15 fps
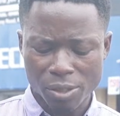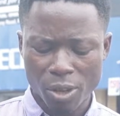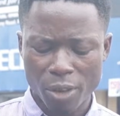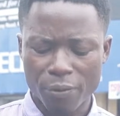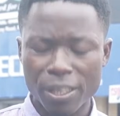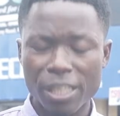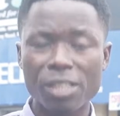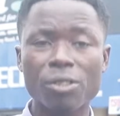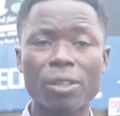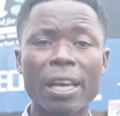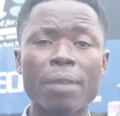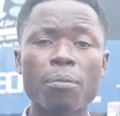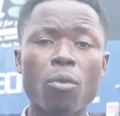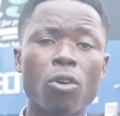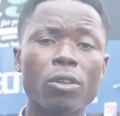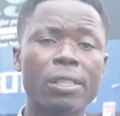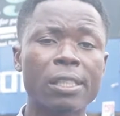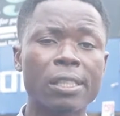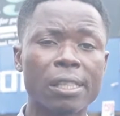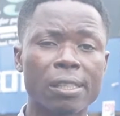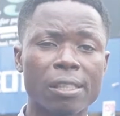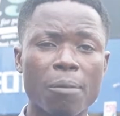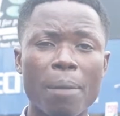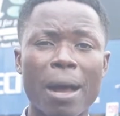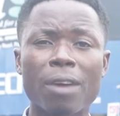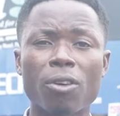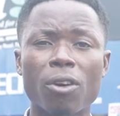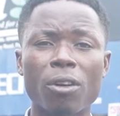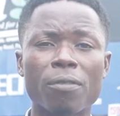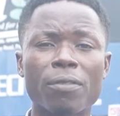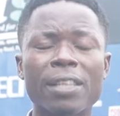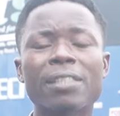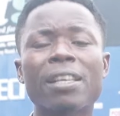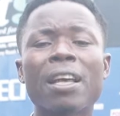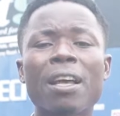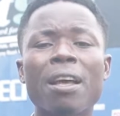So if you need to get more details about all of this,